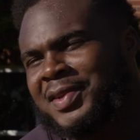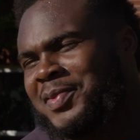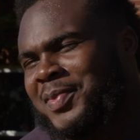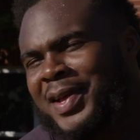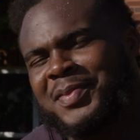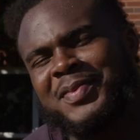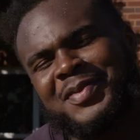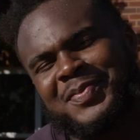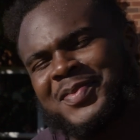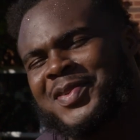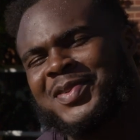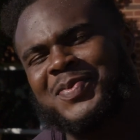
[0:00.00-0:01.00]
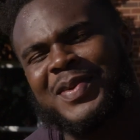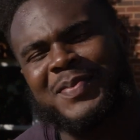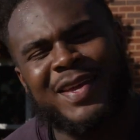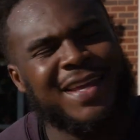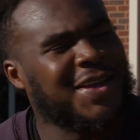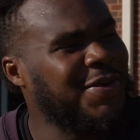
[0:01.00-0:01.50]
I mean, I'm lose weight,
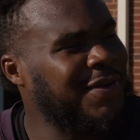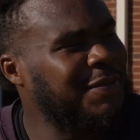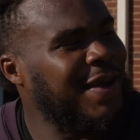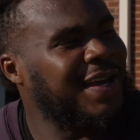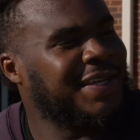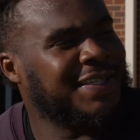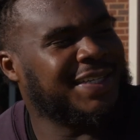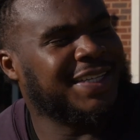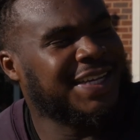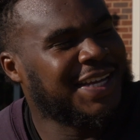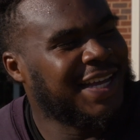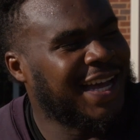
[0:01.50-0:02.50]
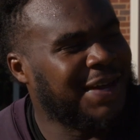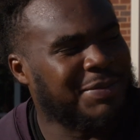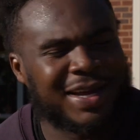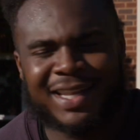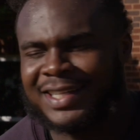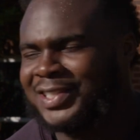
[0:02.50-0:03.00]
man. I
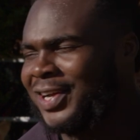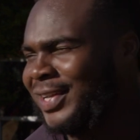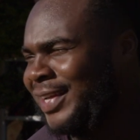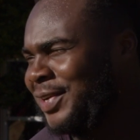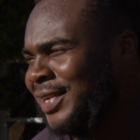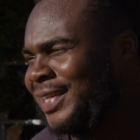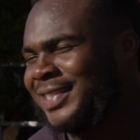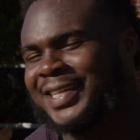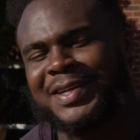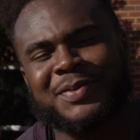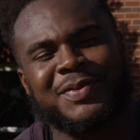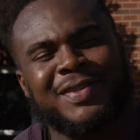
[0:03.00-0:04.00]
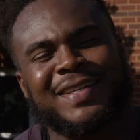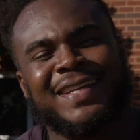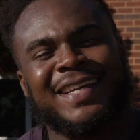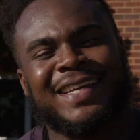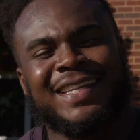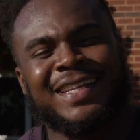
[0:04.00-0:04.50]
might let y'all in a little something,
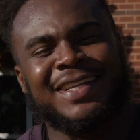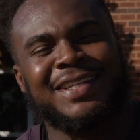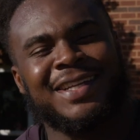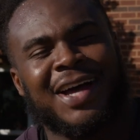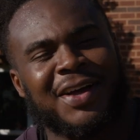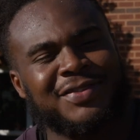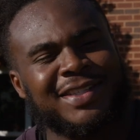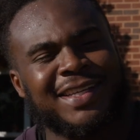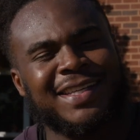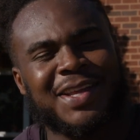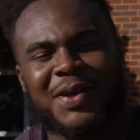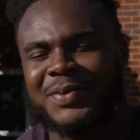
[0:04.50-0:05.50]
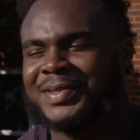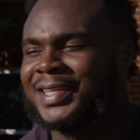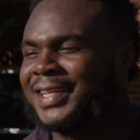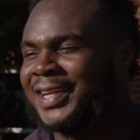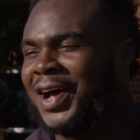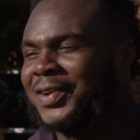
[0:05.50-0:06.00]
little off season. You know what I'm
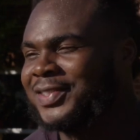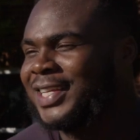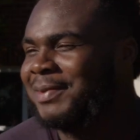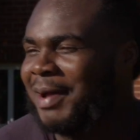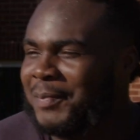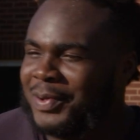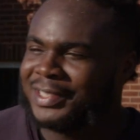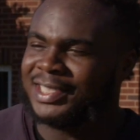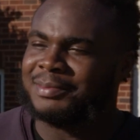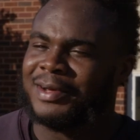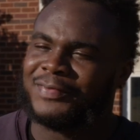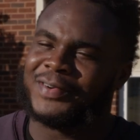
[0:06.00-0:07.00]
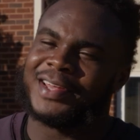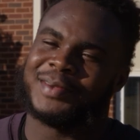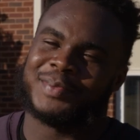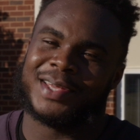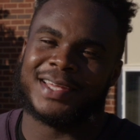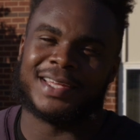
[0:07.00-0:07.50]
saying? Off season, I might put some up for you,
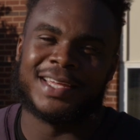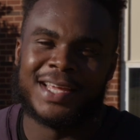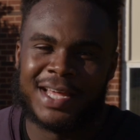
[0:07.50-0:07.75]
man.